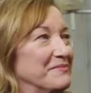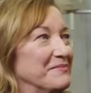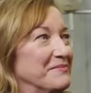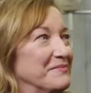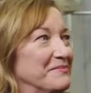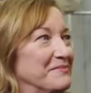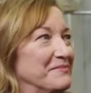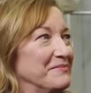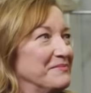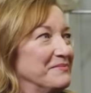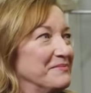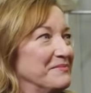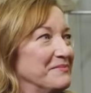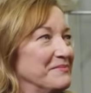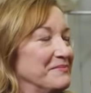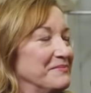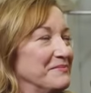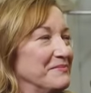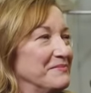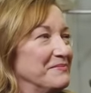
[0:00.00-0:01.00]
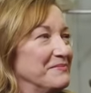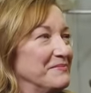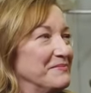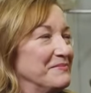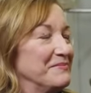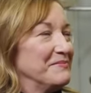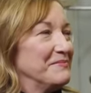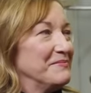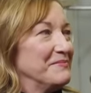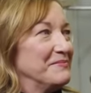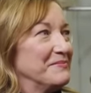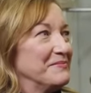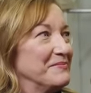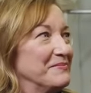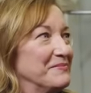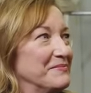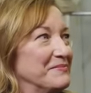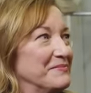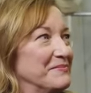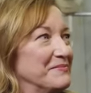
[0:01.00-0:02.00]

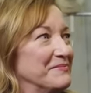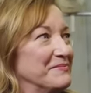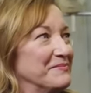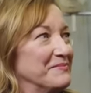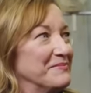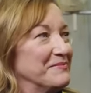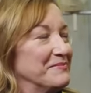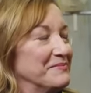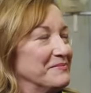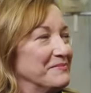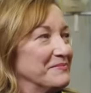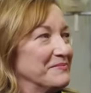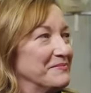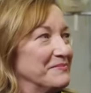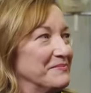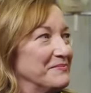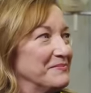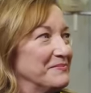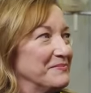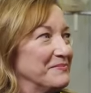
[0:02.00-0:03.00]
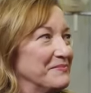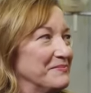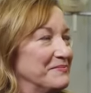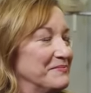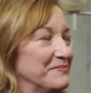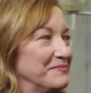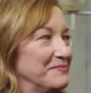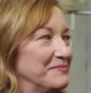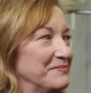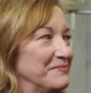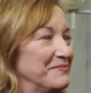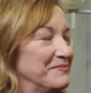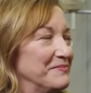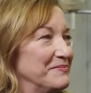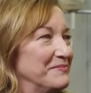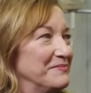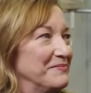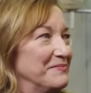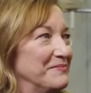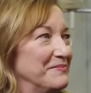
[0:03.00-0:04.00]

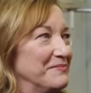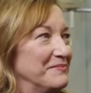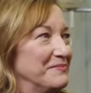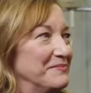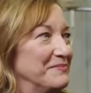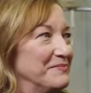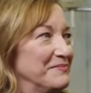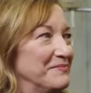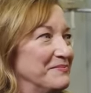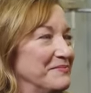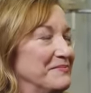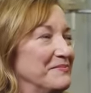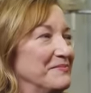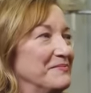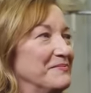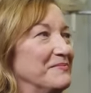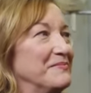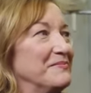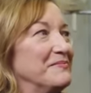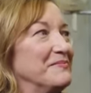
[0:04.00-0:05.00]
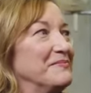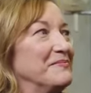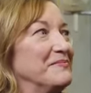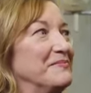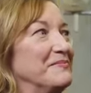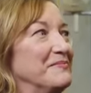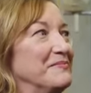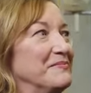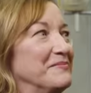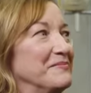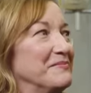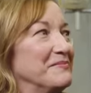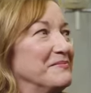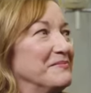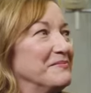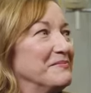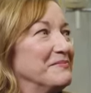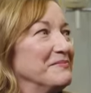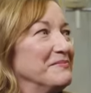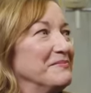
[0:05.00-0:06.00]

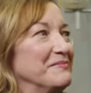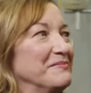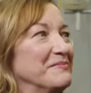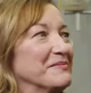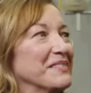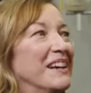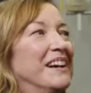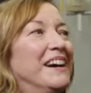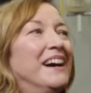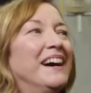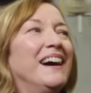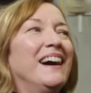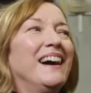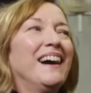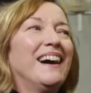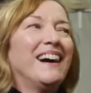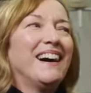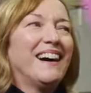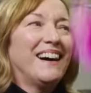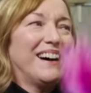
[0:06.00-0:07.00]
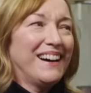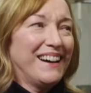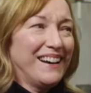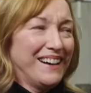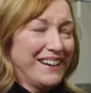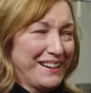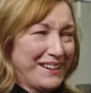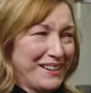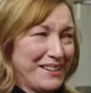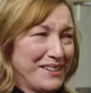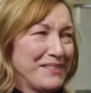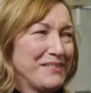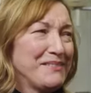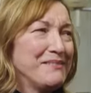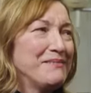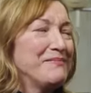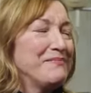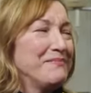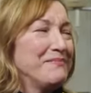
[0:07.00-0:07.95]
No words are spoken by the person on screen.